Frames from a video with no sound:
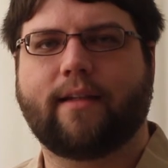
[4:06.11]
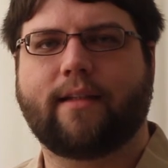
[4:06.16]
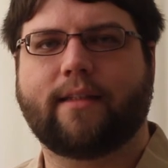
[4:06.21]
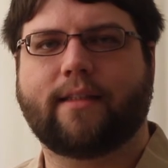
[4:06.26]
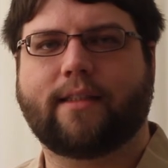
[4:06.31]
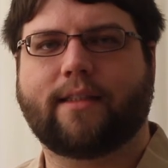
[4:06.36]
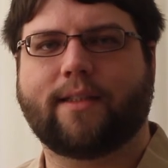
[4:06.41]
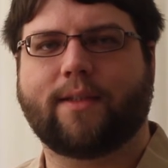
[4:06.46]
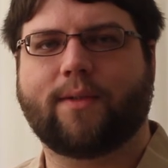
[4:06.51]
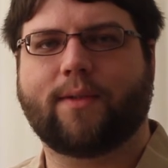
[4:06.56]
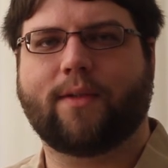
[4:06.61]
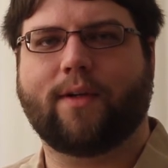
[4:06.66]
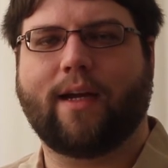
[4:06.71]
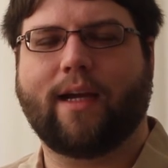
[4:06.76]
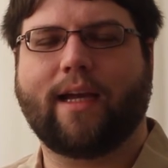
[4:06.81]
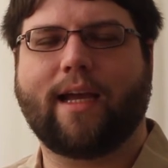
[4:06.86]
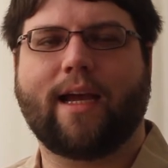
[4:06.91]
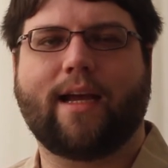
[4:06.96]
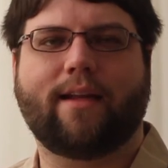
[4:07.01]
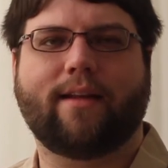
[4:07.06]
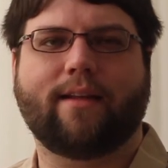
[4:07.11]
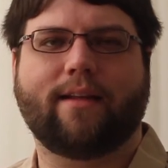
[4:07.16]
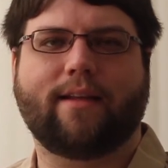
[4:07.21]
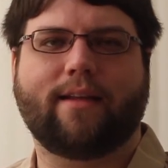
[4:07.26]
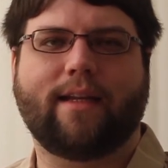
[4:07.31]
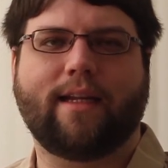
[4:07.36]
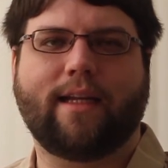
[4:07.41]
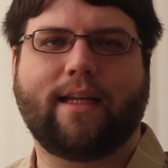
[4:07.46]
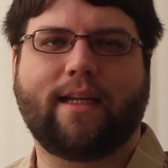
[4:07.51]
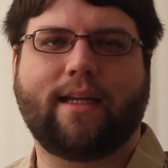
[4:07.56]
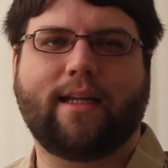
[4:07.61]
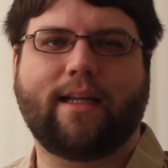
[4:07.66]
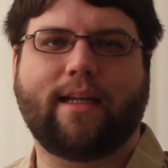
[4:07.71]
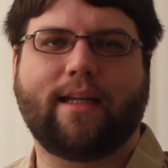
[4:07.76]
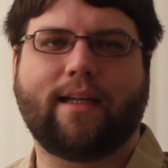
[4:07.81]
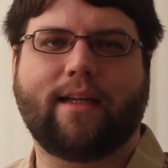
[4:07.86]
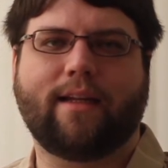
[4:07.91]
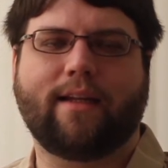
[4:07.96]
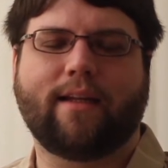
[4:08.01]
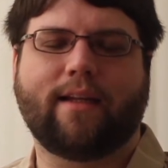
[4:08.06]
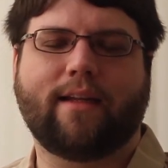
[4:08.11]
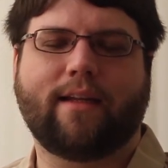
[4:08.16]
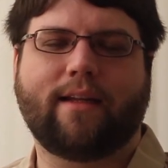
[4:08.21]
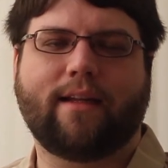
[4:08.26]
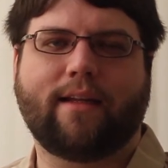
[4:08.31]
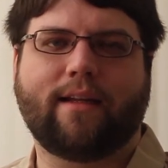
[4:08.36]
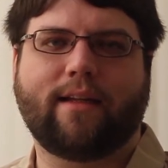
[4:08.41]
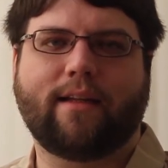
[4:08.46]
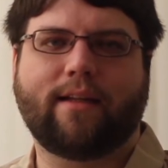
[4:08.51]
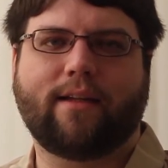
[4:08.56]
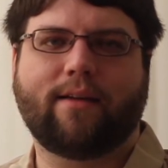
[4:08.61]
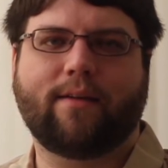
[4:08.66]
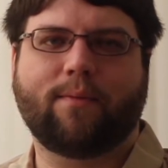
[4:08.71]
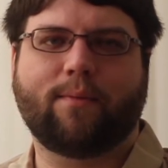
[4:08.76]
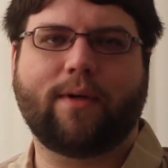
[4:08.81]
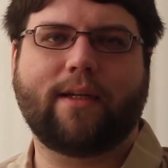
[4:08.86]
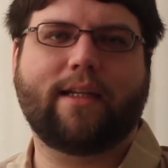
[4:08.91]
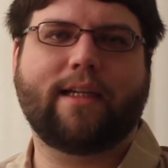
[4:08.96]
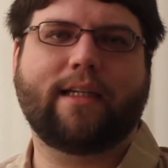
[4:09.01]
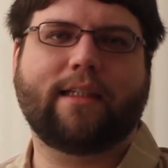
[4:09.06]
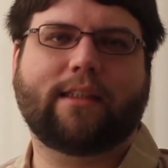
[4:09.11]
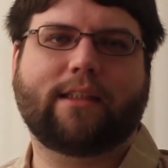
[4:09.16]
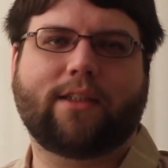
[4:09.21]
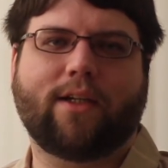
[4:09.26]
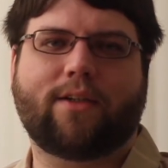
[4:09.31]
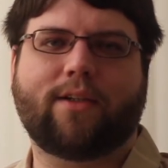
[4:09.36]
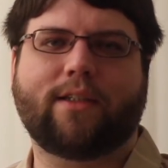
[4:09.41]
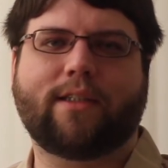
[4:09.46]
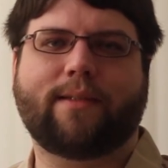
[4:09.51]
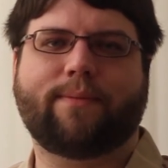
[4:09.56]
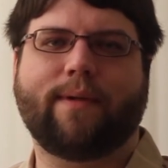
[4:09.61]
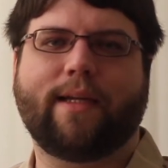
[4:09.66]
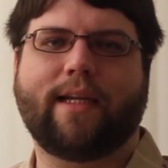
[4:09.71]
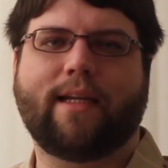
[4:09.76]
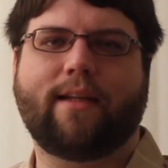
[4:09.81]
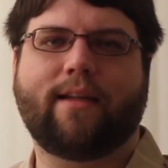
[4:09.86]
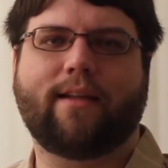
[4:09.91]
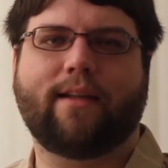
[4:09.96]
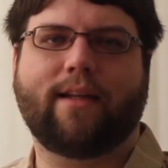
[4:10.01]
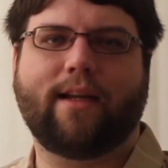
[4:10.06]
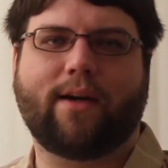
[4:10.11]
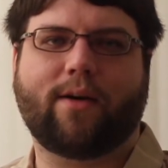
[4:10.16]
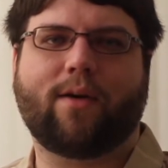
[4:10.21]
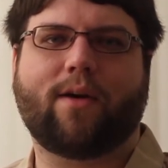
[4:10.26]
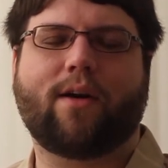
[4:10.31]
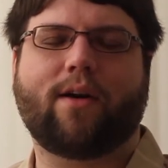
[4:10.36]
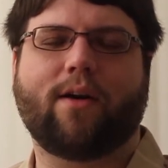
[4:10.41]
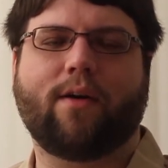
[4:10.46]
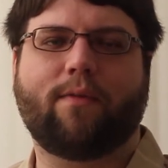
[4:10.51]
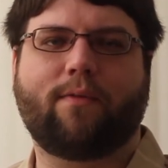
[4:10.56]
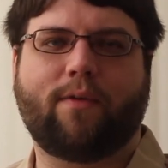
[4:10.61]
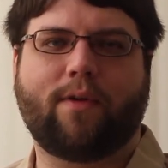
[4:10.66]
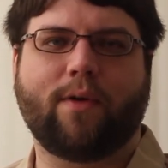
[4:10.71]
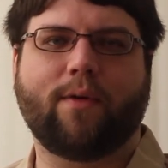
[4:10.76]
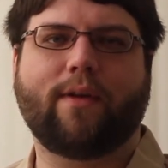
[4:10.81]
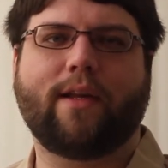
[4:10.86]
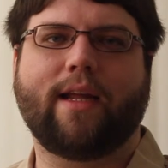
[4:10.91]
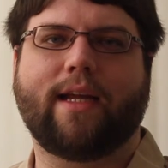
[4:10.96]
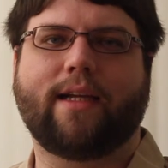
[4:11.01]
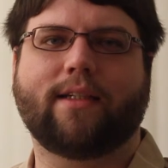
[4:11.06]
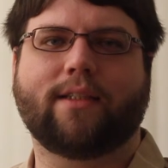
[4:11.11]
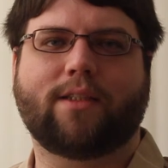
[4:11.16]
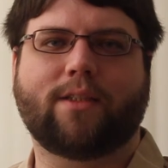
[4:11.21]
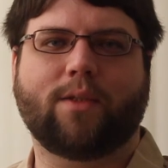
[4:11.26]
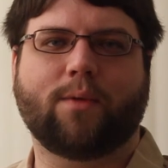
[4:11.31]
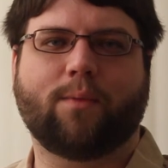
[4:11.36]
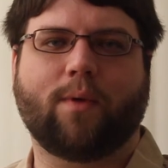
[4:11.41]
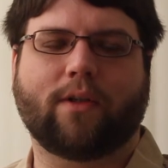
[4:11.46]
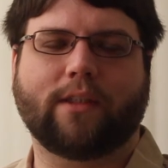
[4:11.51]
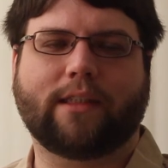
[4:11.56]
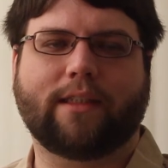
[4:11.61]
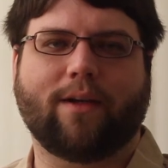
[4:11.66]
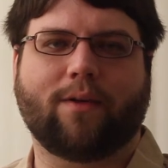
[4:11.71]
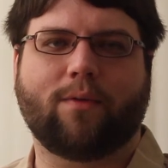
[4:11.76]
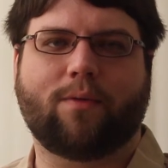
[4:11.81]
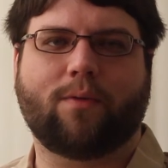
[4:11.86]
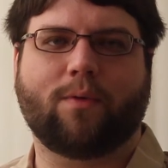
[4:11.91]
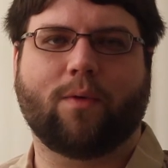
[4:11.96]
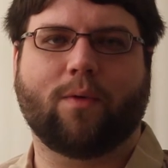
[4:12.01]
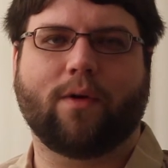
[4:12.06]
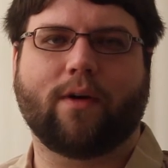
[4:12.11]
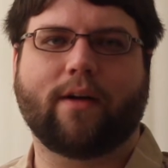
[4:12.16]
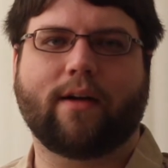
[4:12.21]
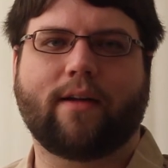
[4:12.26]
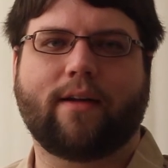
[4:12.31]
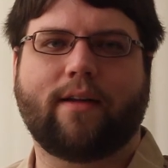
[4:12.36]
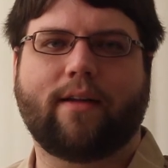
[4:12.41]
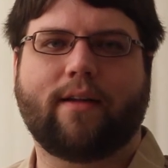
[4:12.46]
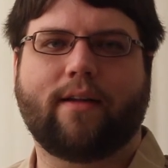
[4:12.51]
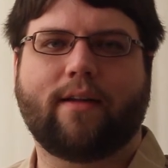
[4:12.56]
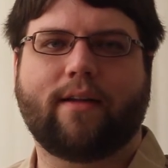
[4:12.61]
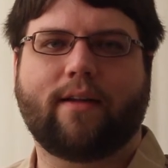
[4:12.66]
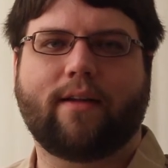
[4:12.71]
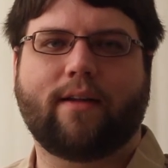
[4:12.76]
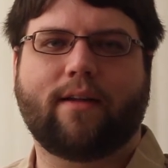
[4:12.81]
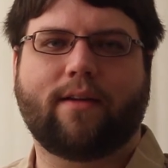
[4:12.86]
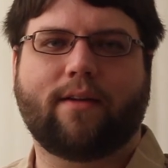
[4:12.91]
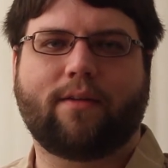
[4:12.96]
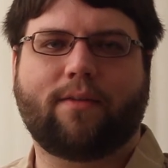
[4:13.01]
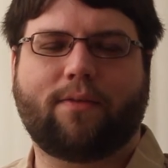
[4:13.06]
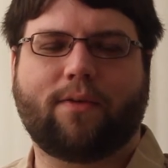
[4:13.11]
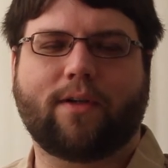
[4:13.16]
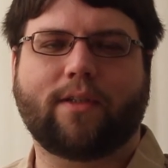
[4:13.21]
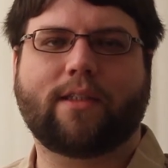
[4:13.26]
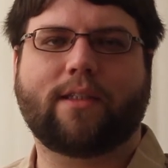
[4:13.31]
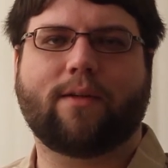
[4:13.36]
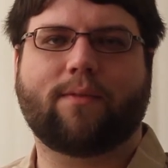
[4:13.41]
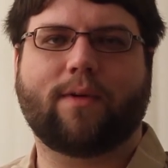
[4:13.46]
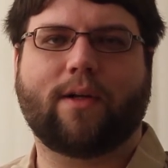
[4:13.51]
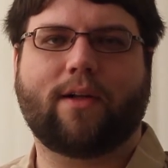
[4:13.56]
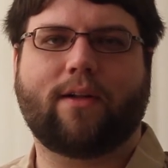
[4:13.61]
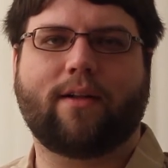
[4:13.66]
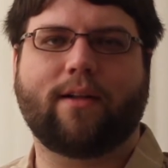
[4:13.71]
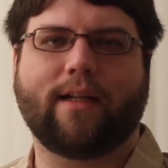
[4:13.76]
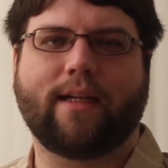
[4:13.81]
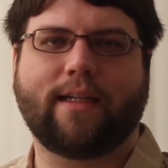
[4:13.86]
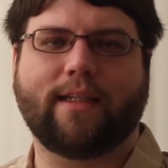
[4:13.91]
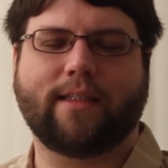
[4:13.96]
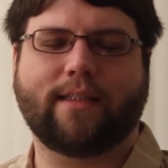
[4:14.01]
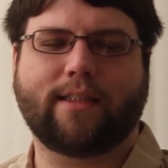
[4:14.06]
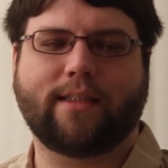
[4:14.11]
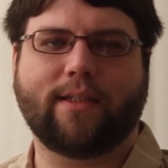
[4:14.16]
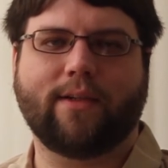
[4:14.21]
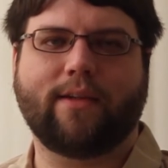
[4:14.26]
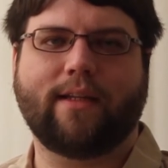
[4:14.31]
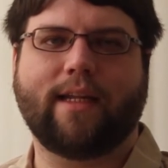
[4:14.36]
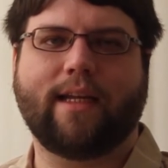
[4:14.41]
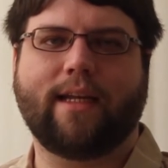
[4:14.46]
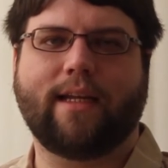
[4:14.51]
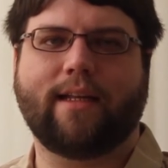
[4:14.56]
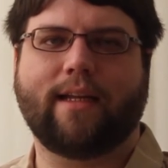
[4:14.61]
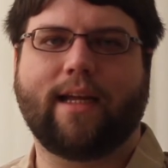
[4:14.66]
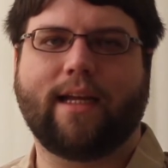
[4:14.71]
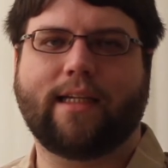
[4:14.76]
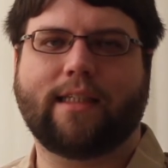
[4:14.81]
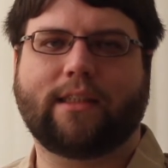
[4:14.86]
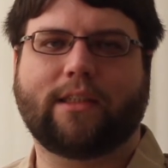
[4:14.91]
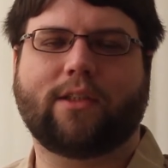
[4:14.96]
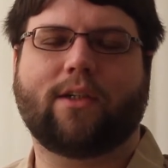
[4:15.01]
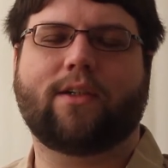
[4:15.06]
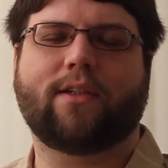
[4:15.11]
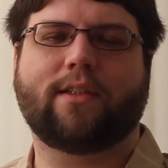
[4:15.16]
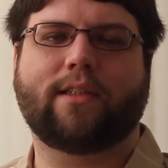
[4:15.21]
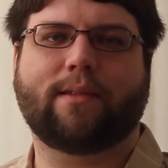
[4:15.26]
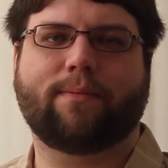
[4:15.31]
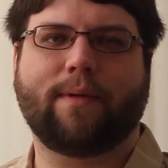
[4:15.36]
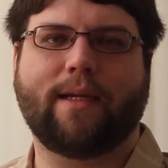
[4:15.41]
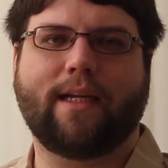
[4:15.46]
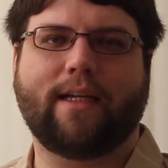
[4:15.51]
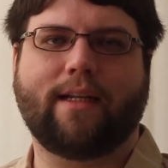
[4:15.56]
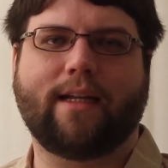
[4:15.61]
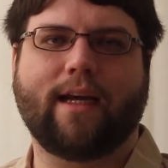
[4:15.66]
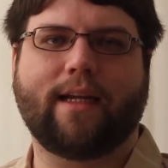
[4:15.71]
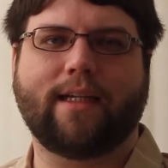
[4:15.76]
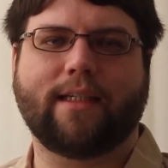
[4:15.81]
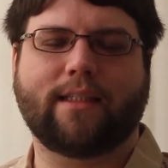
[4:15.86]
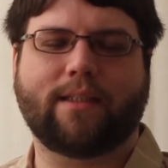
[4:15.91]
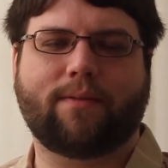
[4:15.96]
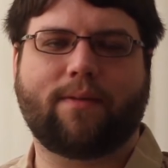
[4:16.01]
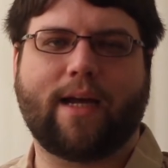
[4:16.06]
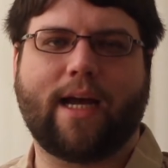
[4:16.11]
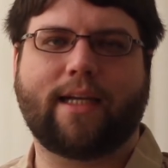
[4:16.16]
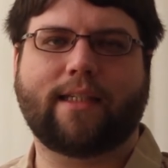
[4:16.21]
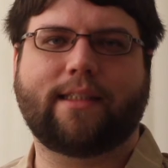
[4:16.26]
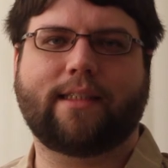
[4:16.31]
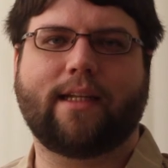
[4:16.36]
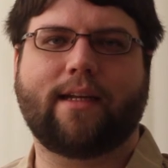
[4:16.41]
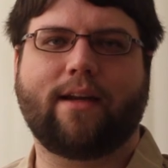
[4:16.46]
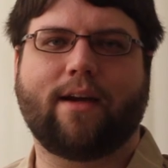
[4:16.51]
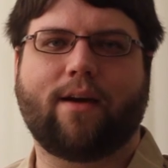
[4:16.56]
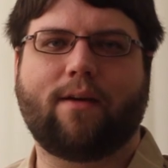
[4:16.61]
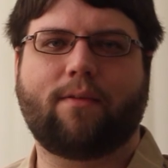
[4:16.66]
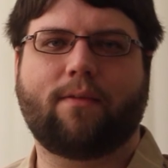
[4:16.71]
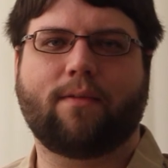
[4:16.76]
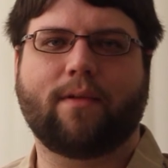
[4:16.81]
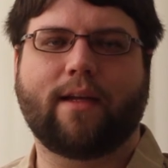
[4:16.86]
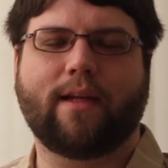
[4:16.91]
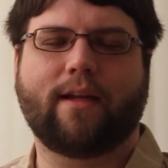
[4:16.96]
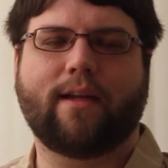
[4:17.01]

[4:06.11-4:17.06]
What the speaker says: So again, with the shutter speed, there are a few things to watch out for. First of all is you need a shutter speed that is fast enough